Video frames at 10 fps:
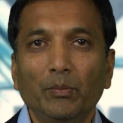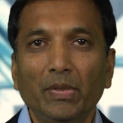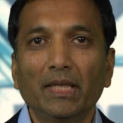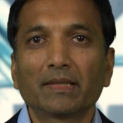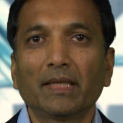
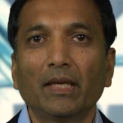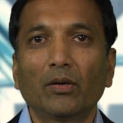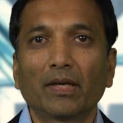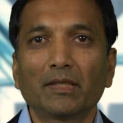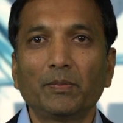B S A
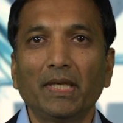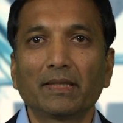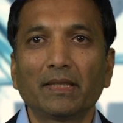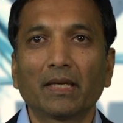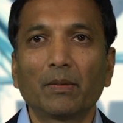or S B
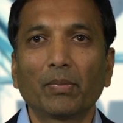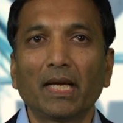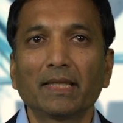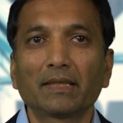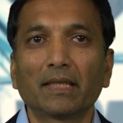S A
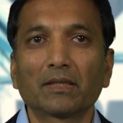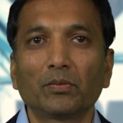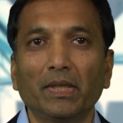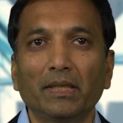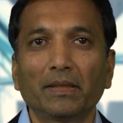compliance test
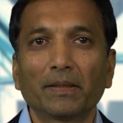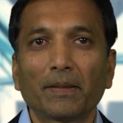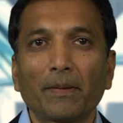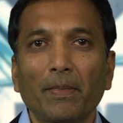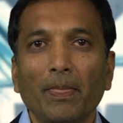suite.
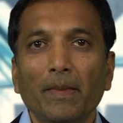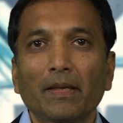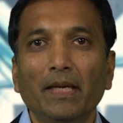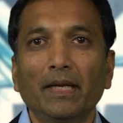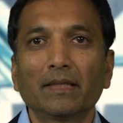
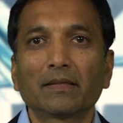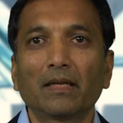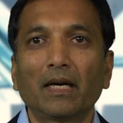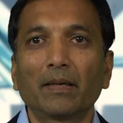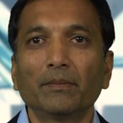Cadence
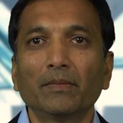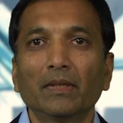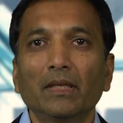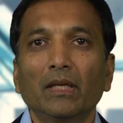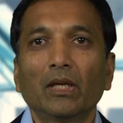and ARM
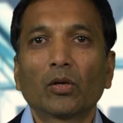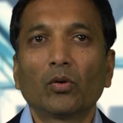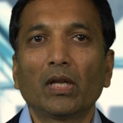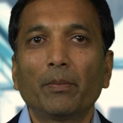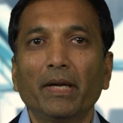
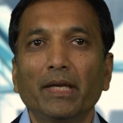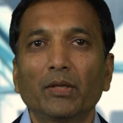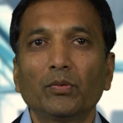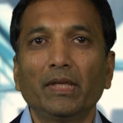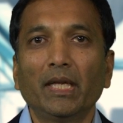
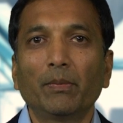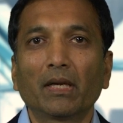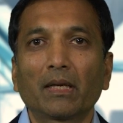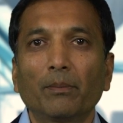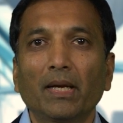collaborated to enable
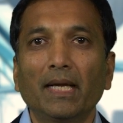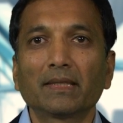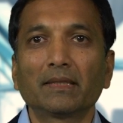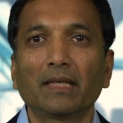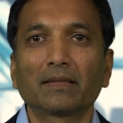
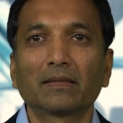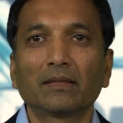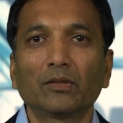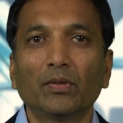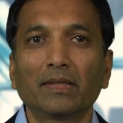compliance tests
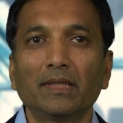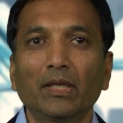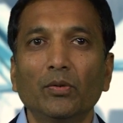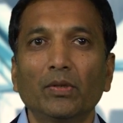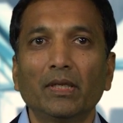to
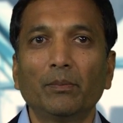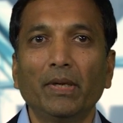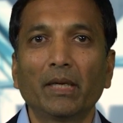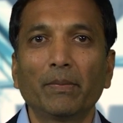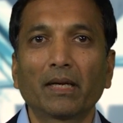execute in
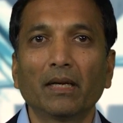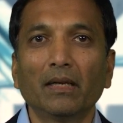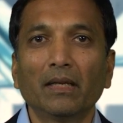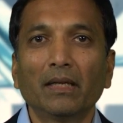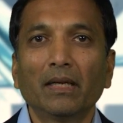bare metal
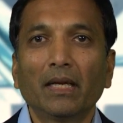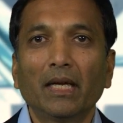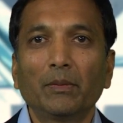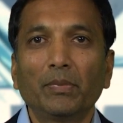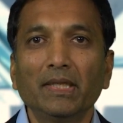
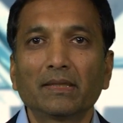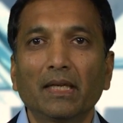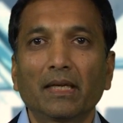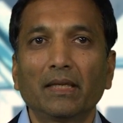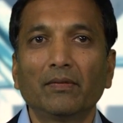and
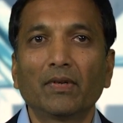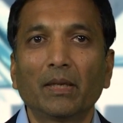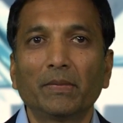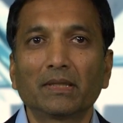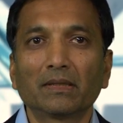pre-silicon
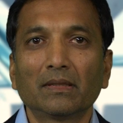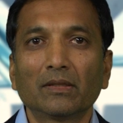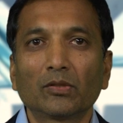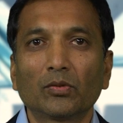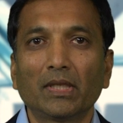environments
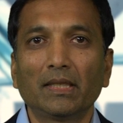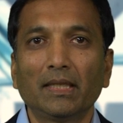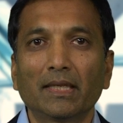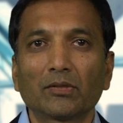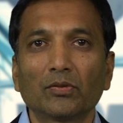so that
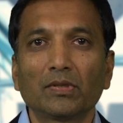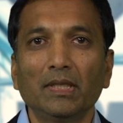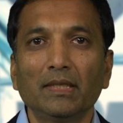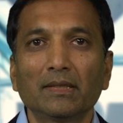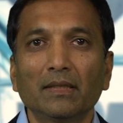the S O
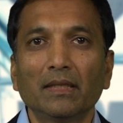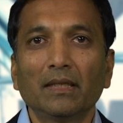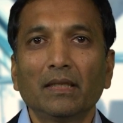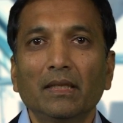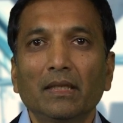Cs
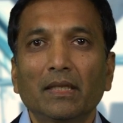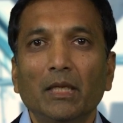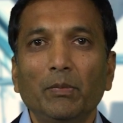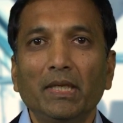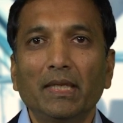
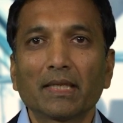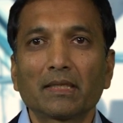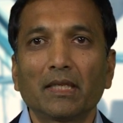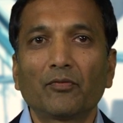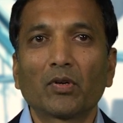can be
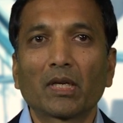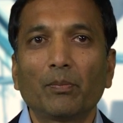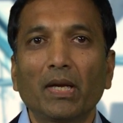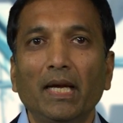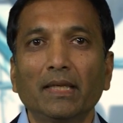tested for
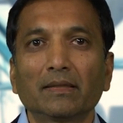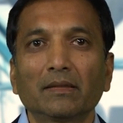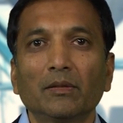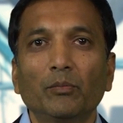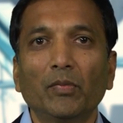
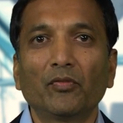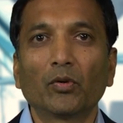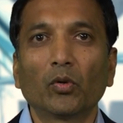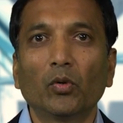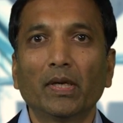compliance
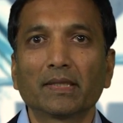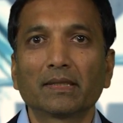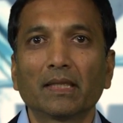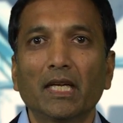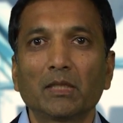before O
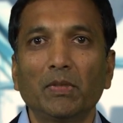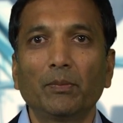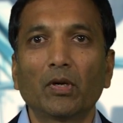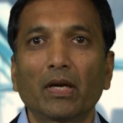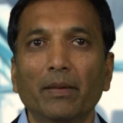S has been
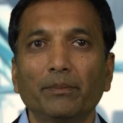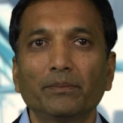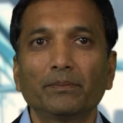brought up.